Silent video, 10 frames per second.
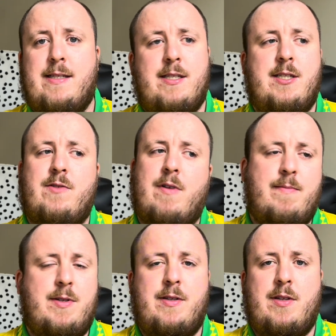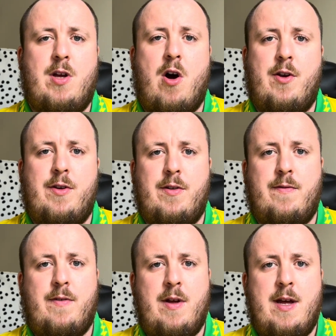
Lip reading: It's disrupted the kind of